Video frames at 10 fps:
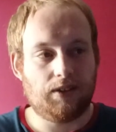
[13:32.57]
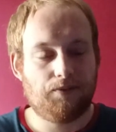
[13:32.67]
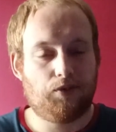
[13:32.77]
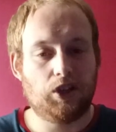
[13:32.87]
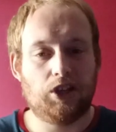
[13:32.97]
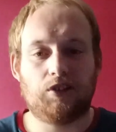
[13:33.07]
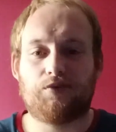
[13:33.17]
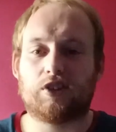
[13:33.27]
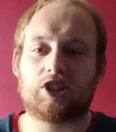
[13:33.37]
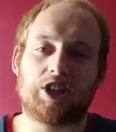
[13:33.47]
for the,
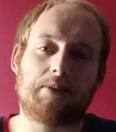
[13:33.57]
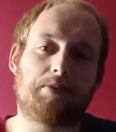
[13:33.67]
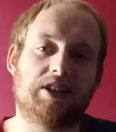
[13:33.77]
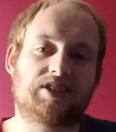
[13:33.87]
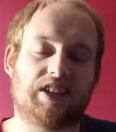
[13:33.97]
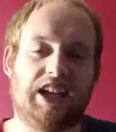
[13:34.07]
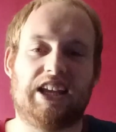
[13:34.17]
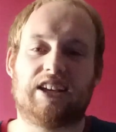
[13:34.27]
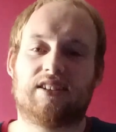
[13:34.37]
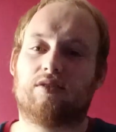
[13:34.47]
for the Champions
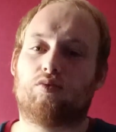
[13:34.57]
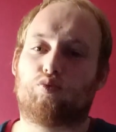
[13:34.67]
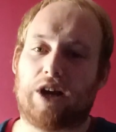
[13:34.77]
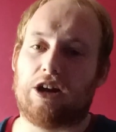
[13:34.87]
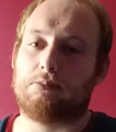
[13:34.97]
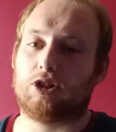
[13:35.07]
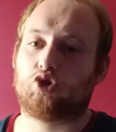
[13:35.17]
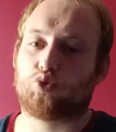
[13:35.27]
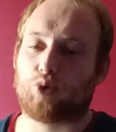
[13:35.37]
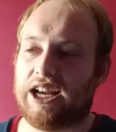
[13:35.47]
League, Real
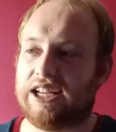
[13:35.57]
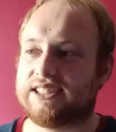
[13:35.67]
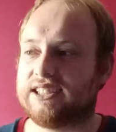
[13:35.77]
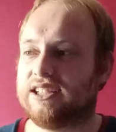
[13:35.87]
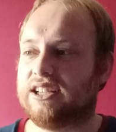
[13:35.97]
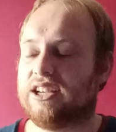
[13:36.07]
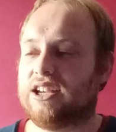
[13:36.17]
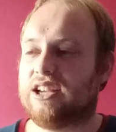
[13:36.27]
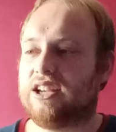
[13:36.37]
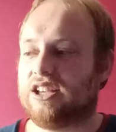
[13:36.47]
Madrid,
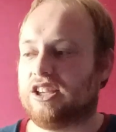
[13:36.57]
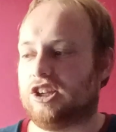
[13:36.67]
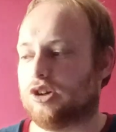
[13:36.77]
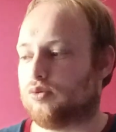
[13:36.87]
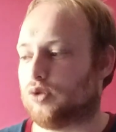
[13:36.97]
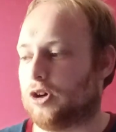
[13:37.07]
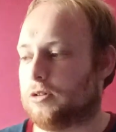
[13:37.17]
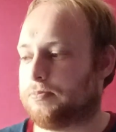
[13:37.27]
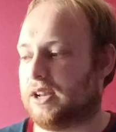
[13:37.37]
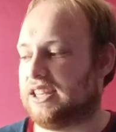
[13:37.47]

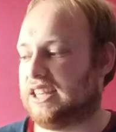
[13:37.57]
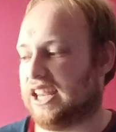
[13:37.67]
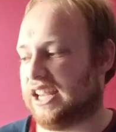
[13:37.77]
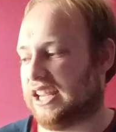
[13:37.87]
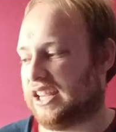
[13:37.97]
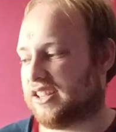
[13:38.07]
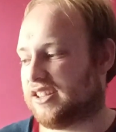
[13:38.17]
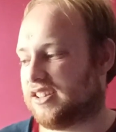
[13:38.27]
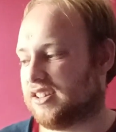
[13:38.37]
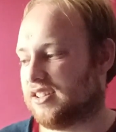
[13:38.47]
Europa League,